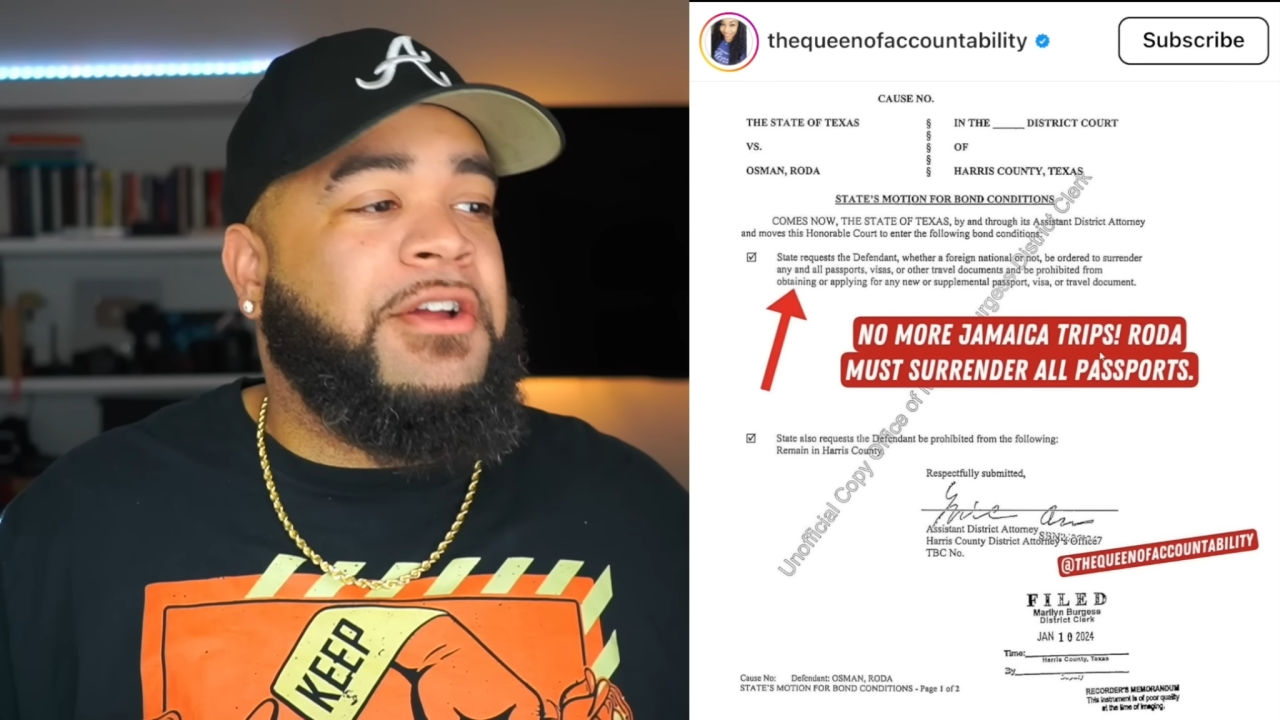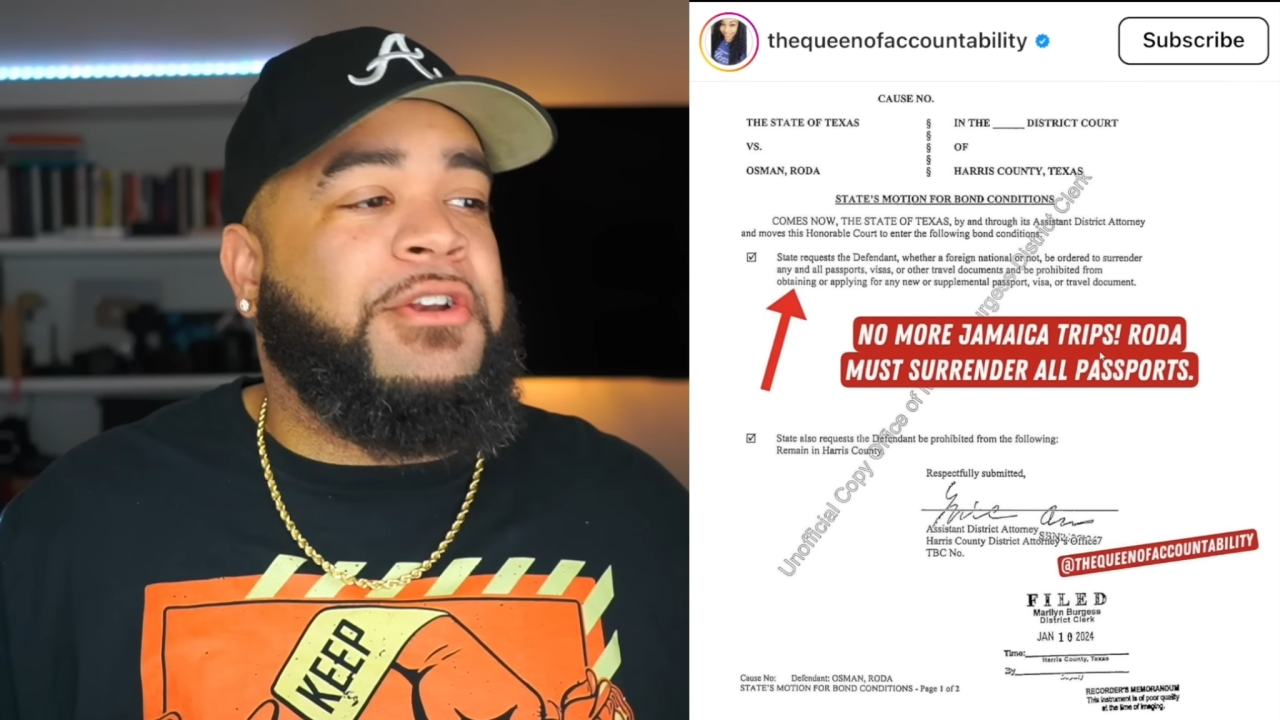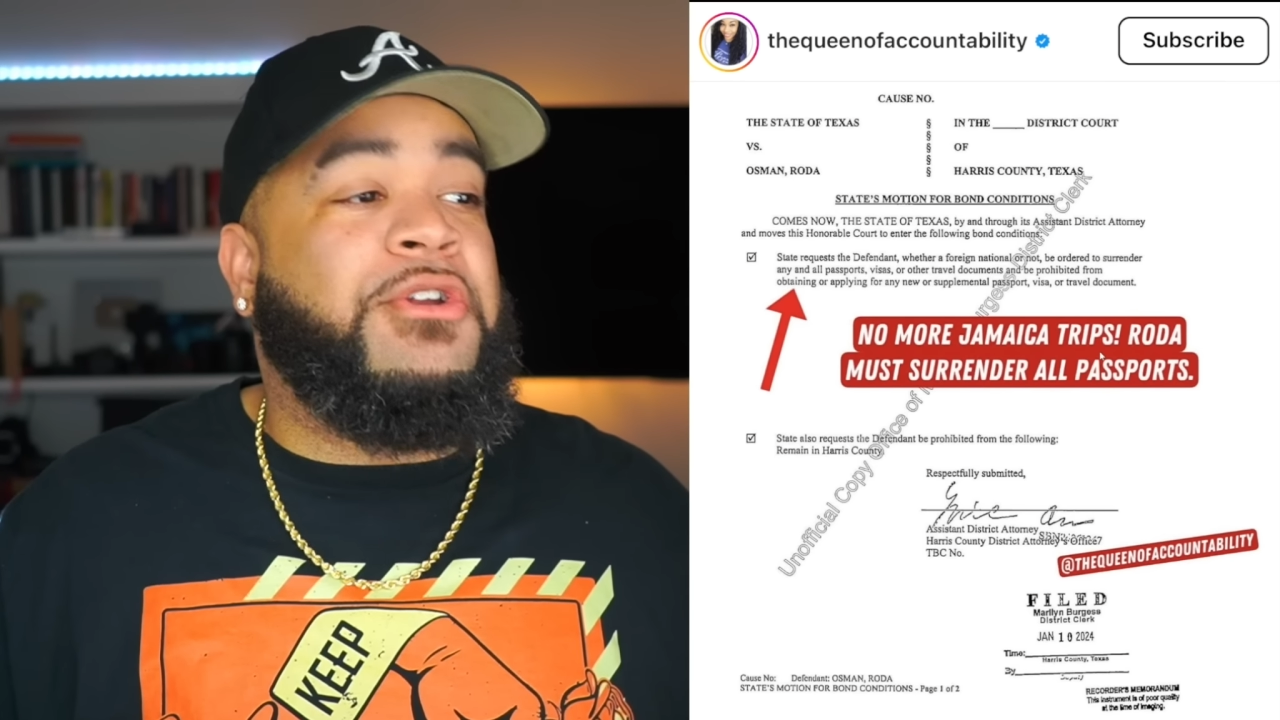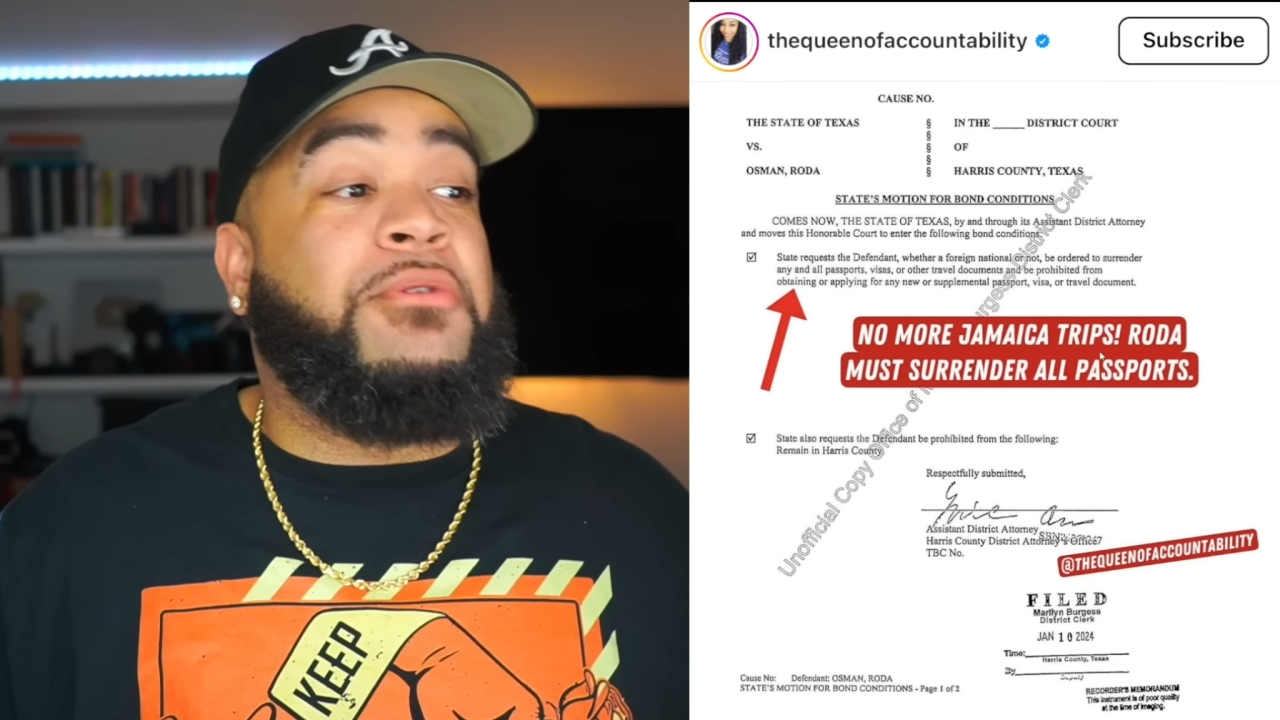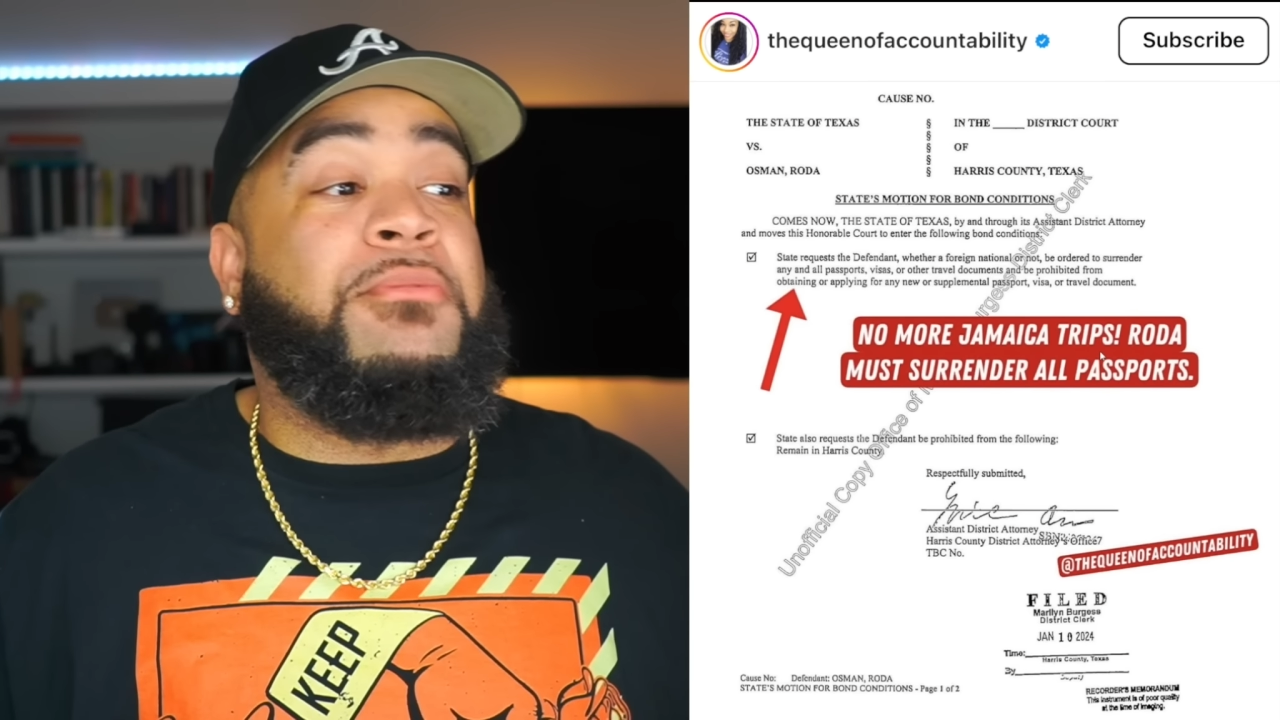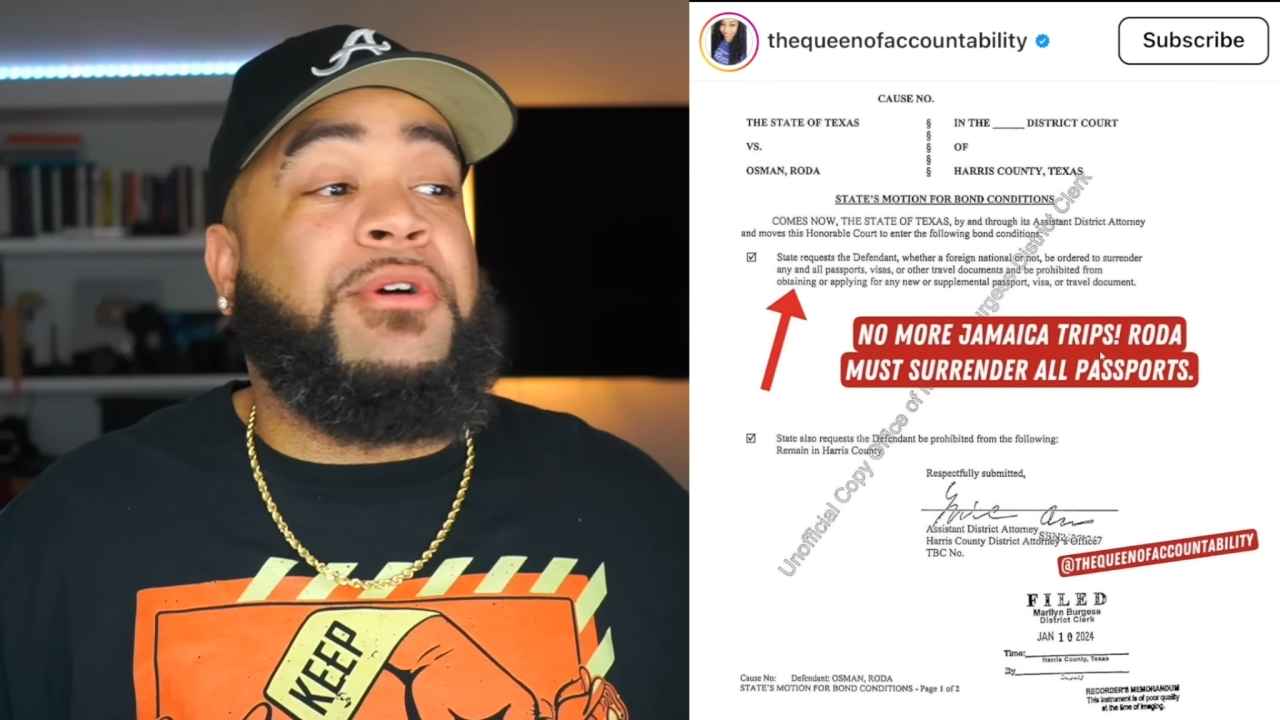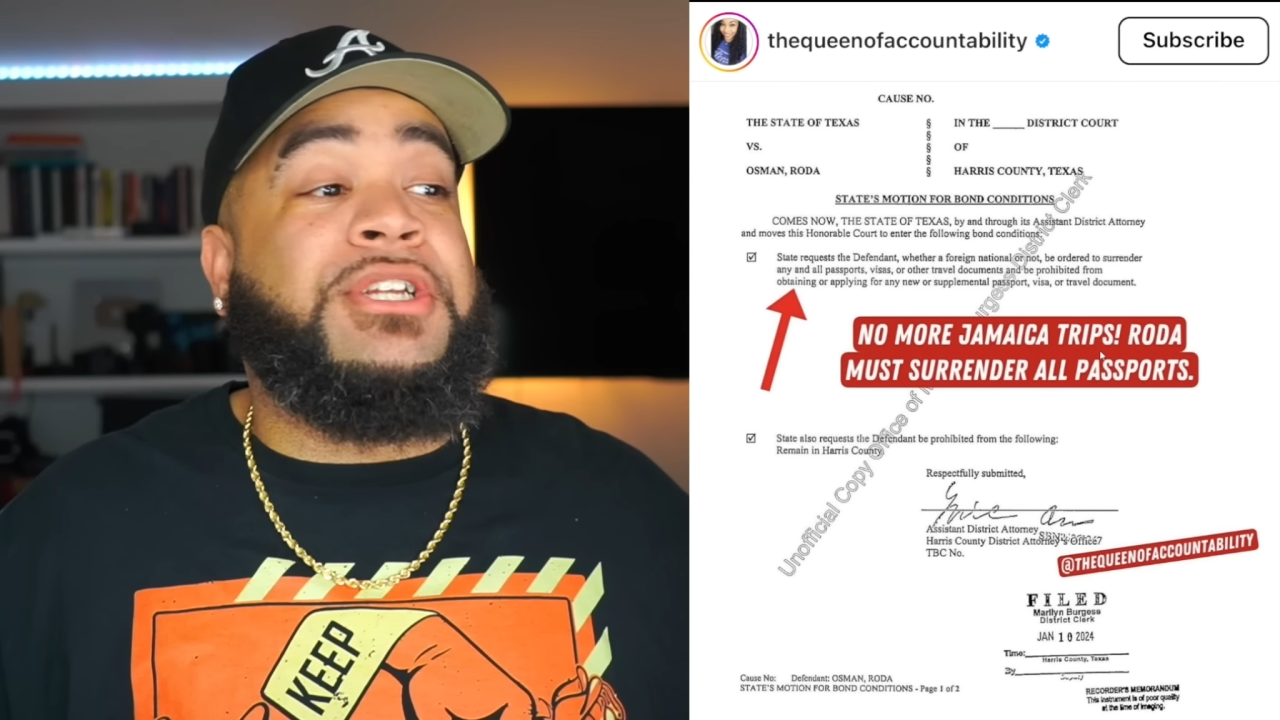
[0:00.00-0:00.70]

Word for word: No more